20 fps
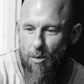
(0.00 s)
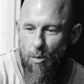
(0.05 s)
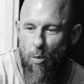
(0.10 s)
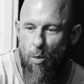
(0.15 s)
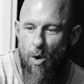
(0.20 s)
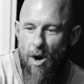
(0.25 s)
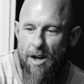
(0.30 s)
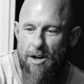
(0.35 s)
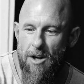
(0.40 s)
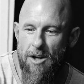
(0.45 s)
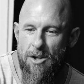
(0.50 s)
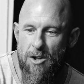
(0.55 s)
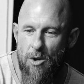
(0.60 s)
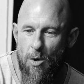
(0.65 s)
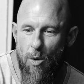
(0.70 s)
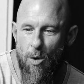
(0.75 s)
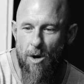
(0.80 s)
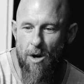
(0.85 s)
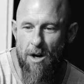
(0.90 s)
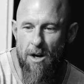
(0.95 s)
What are
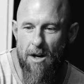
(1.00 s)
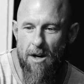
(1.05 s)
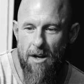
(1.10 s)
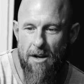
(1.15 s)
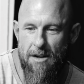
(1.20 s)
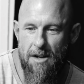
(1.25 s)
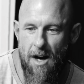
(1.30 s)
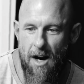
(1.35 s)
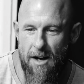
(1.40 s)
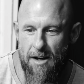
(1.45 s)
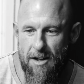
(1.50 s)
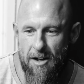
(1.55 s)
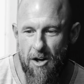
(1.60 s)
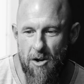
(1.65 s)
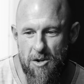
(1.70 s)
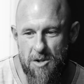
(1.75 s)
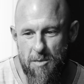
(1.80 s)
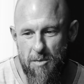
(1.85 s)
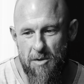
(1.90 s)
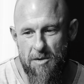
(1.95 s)
your
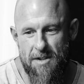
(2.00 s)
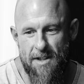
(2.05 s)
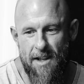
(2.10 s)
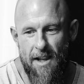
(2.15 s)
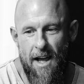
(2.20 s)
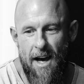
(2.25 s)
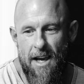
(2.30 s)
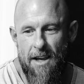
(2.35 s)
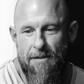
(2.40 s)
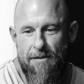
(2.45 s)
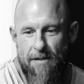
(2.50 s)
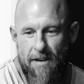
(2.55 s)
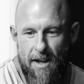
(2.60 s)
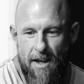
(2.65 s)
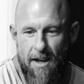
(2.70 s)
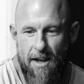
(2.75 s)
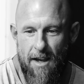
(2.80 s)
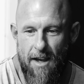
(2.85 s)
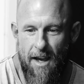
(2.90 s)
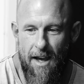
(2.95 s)
non-negotiables in life
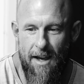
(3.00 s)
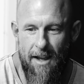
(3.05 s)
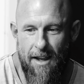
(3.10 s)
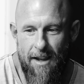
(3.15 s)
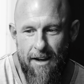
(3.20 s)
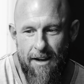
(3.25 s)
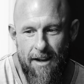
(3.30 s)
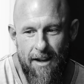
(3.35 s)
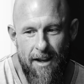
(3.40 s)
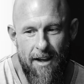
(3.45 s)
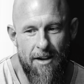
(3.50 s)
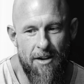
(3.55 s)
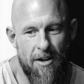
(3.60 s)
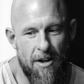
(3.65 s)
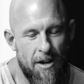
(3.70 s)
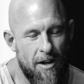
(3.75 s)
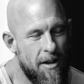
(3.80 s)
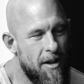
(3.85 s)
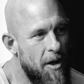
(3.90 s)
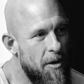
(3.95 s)
and in
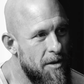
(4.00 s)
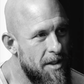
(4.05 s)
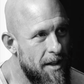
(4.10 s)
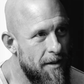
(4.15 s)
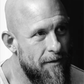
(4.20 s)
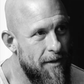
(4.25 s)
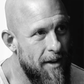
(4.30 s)
your coaching